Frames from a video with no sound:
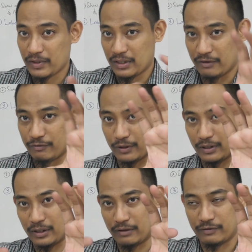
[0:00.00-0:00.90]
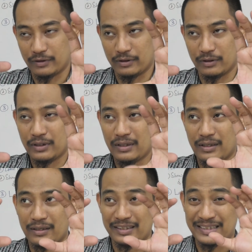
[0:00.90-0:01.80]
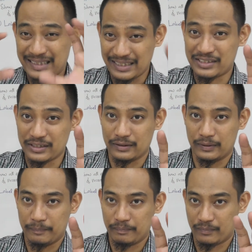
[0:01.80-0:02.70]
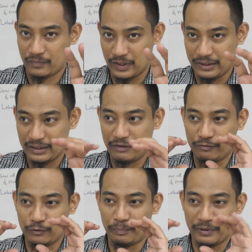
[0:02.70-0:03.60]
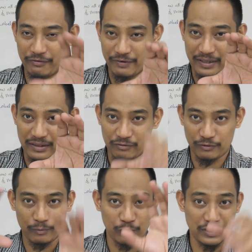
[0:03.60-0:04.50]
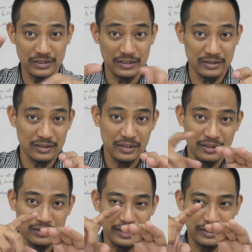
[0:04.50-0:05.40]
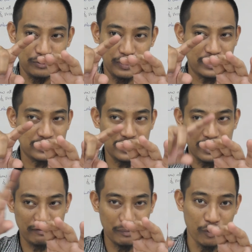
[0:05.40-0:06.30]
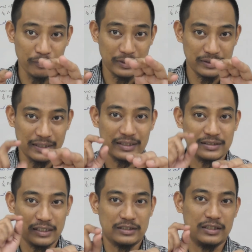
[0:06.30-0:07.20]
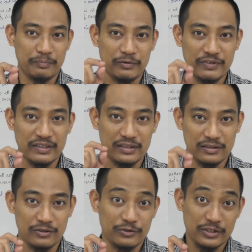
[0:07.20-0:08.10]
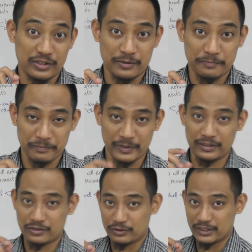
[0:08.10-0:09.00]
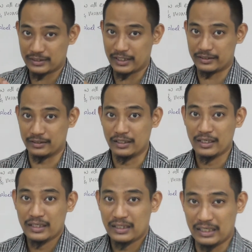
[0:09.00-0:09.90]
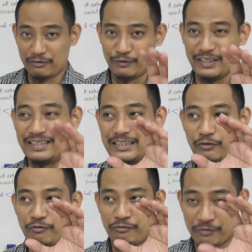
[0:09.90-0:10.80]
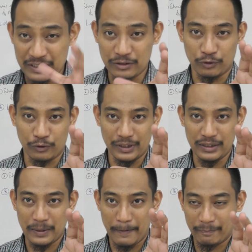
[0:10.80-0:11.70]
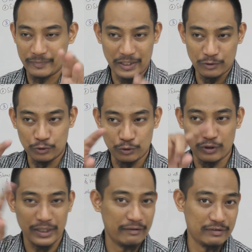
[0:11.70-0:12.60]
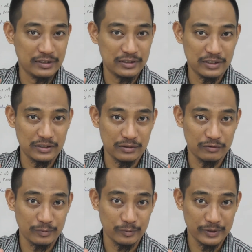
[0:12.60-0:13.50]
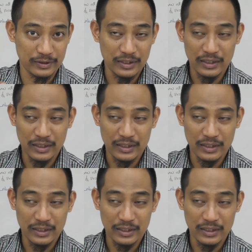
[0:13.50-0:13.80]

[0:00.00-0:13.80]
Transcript: If you have a restriction, right, if you prevent it from rotation, then you actually have the moment that is actually preventing the rotation, right? So that's the idea. If it is free to rotate, then you do not have the restriction of moment.